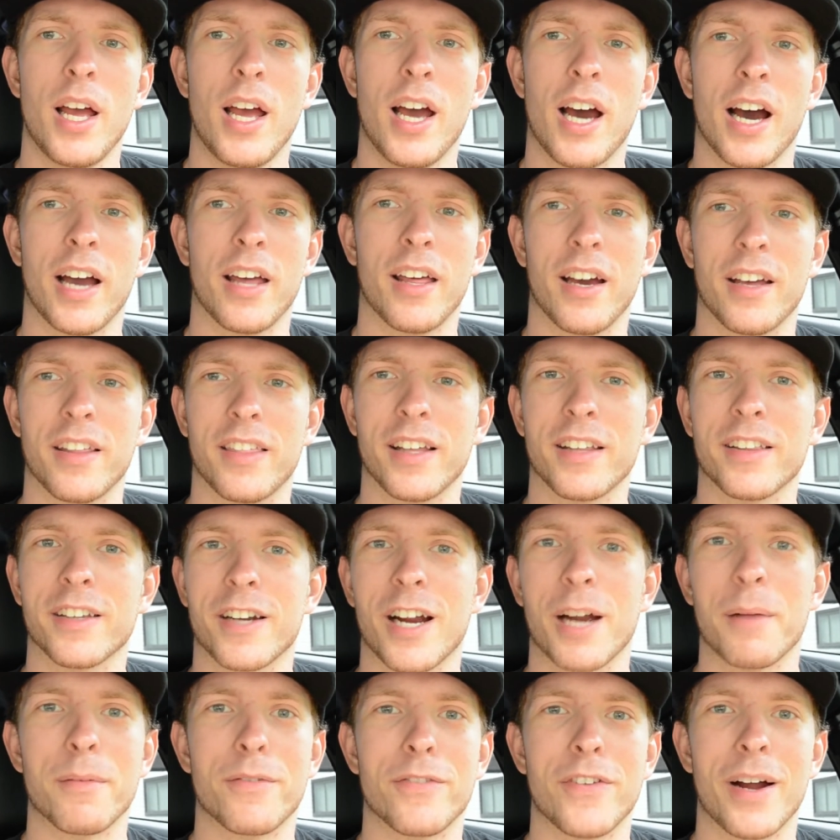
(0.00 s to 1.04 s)
I think the
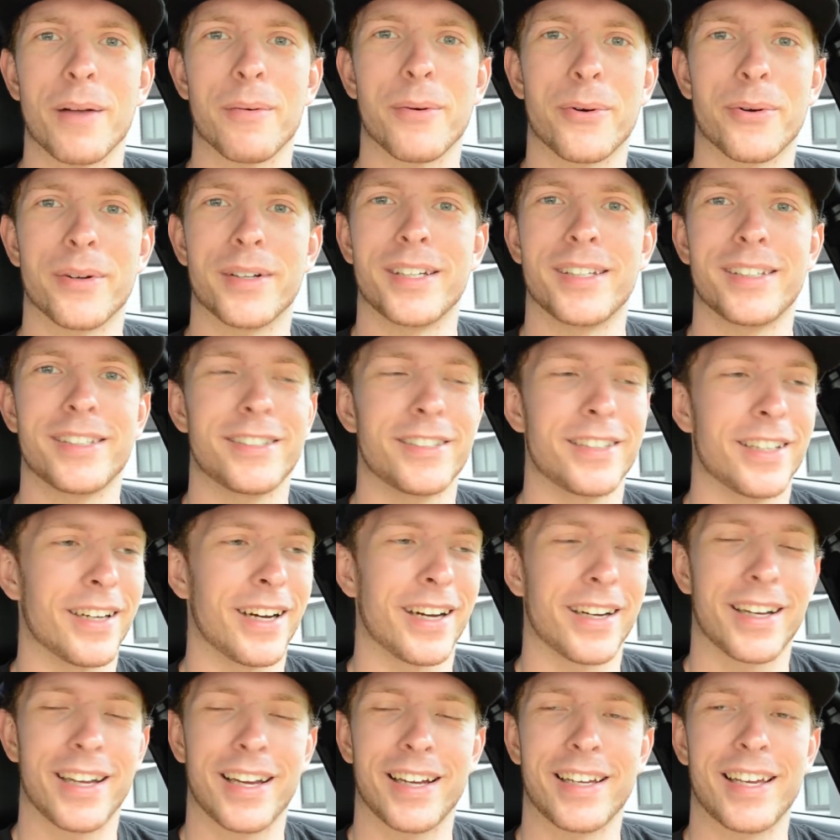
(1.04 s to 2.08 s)
carbon fiber would,
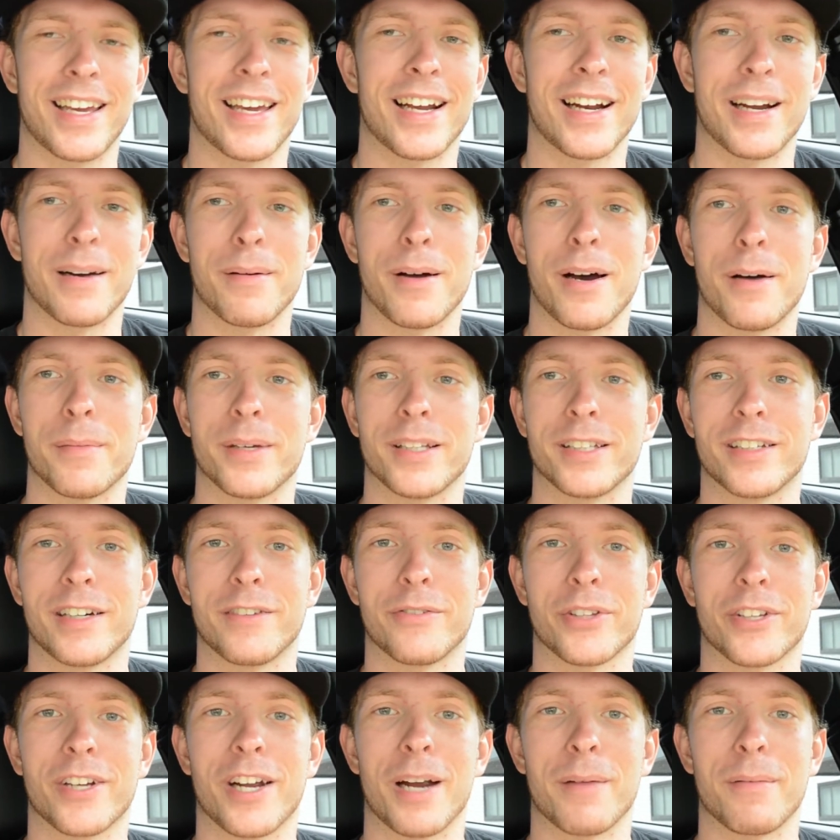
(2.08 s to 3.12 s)
again, I'm in
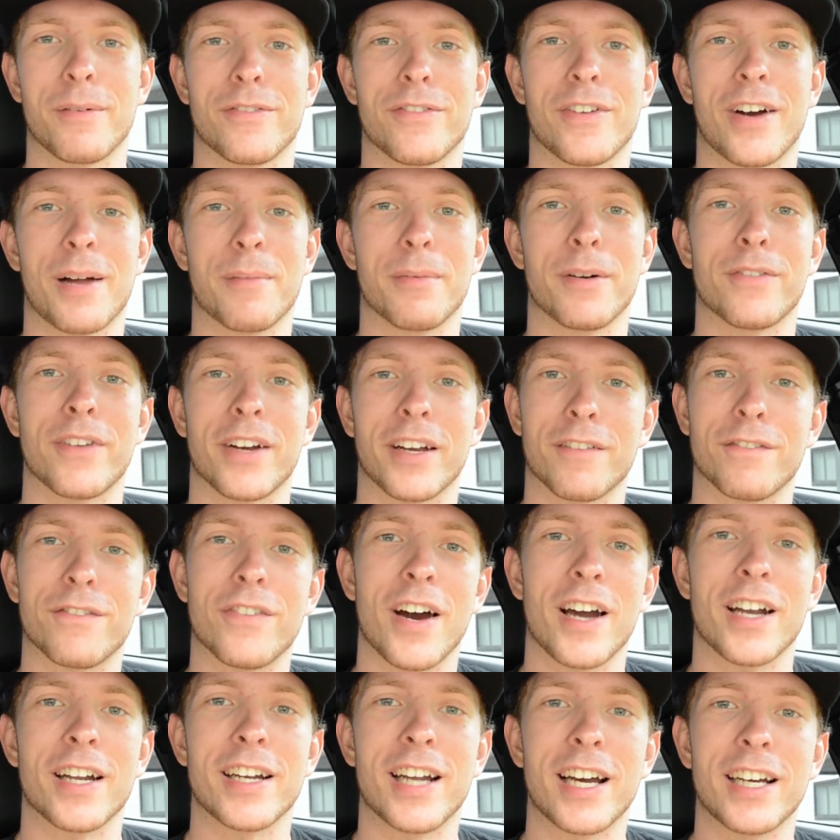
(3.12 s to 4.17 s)
love with carbon fiber. If I can
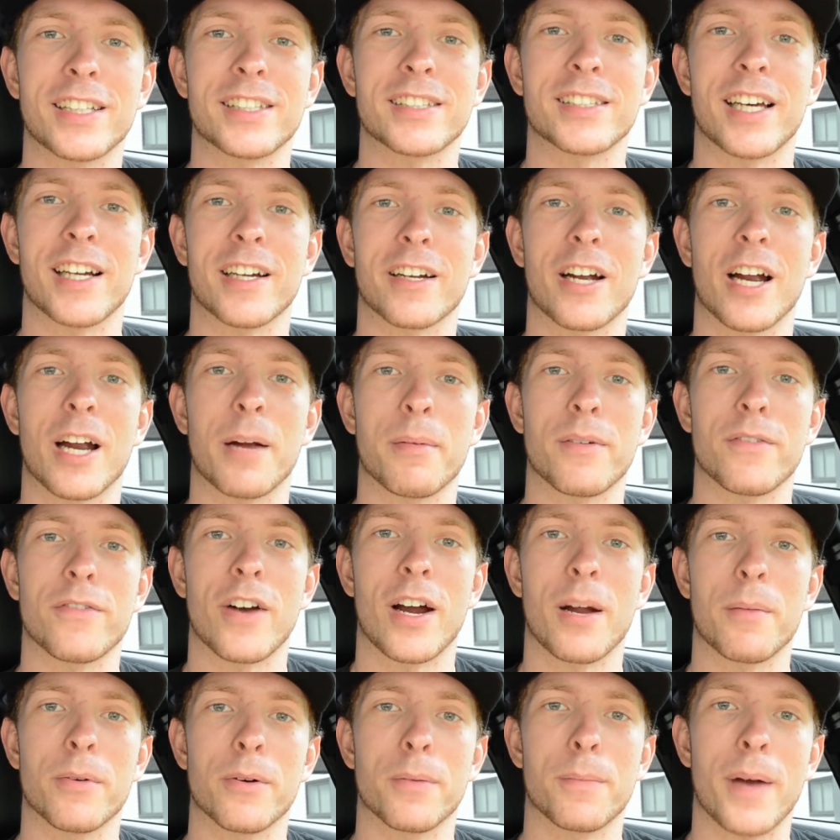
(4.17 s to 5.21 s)
find a nice set of carbon
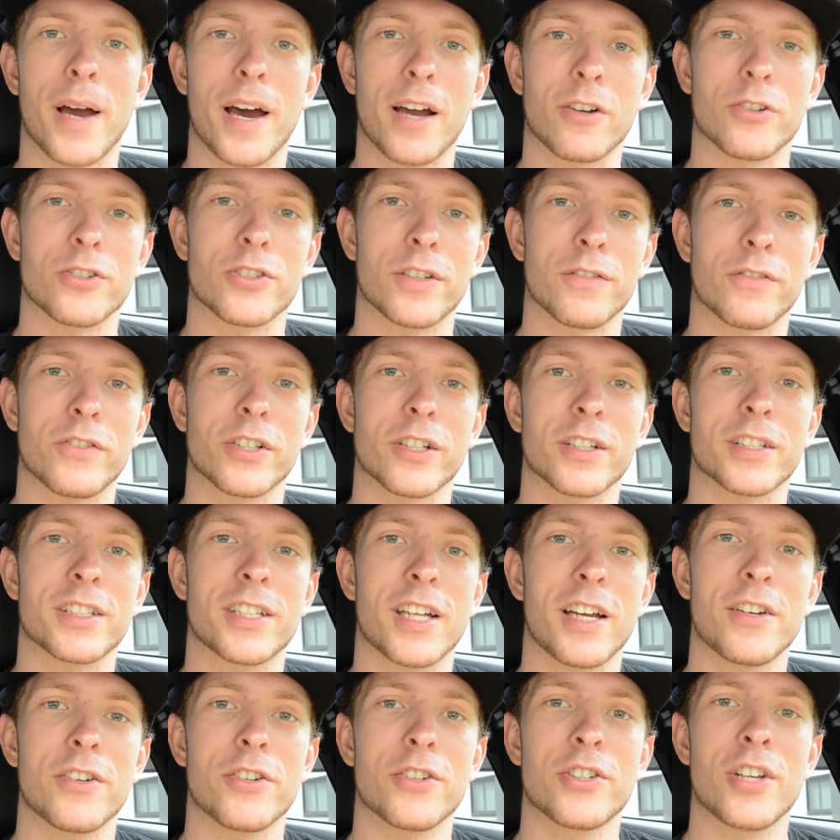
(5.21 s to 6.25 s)
fiber paddle shifter
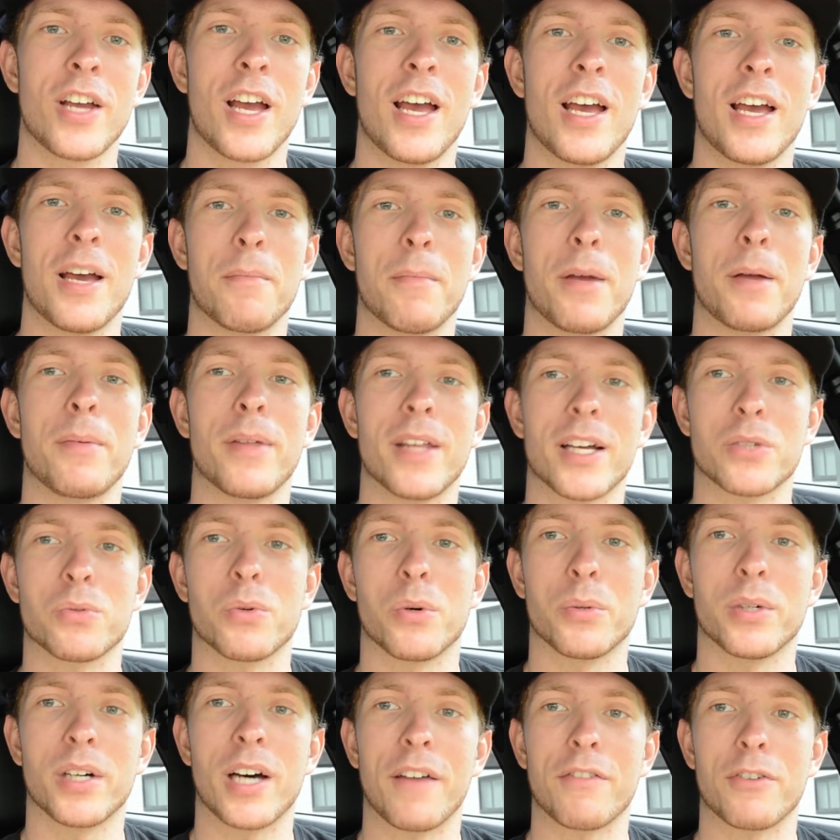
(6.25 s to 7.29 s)
extenders, maybe that's
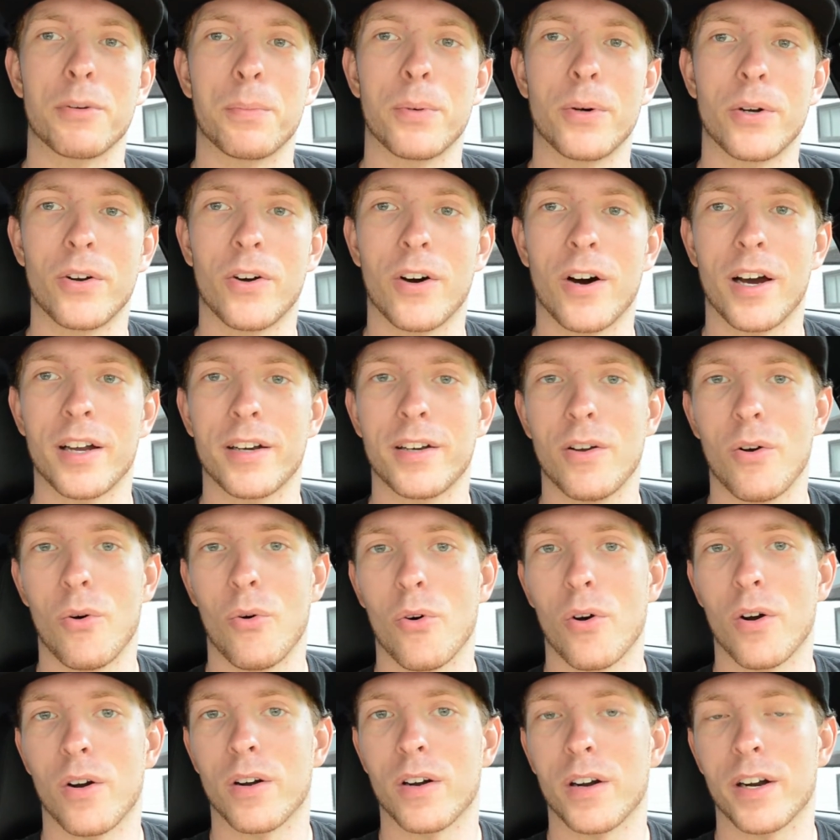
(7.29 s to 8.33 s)
what we'll have to put on.
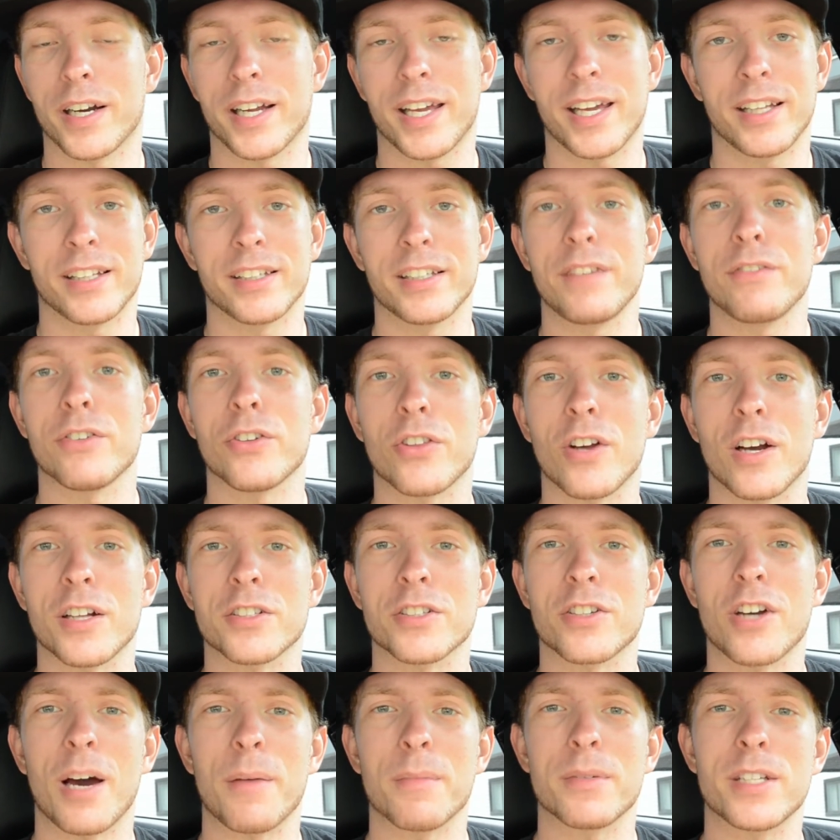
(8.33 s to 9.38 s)
Or again, leave your
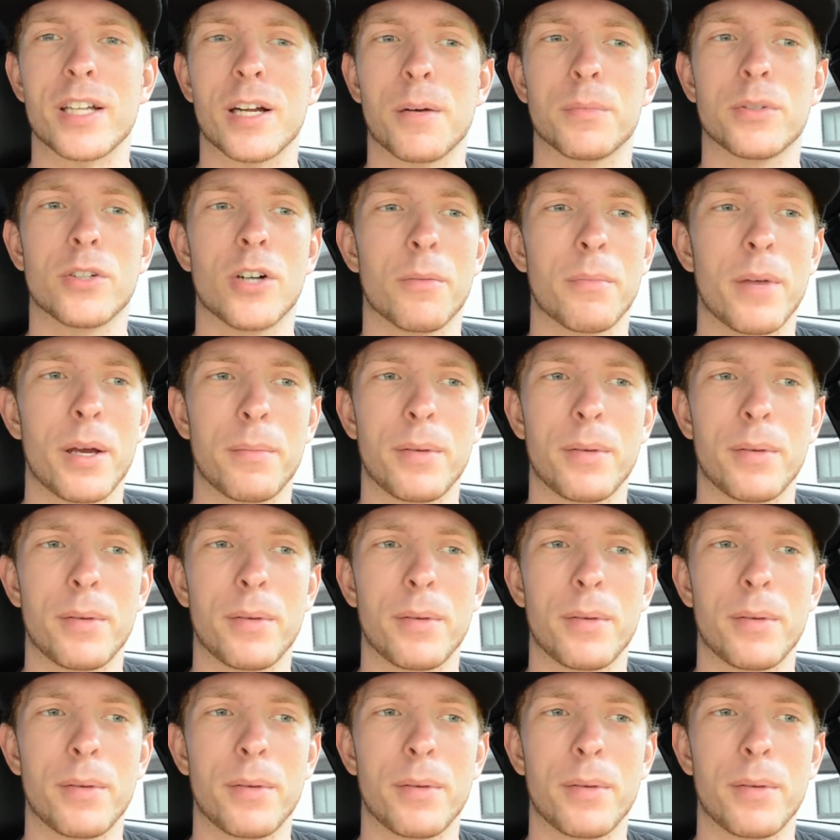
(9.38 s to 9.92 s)
thoughts and comments down below.